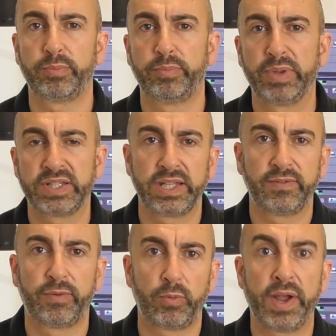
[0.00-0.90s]
busy
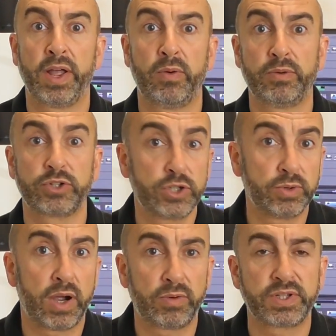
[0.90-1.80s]
for 1 hour, 2
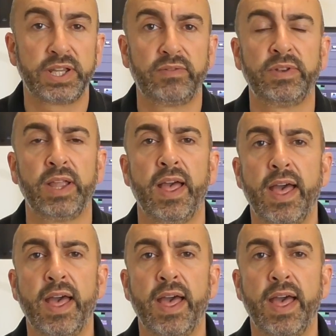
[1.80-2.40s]
hours even,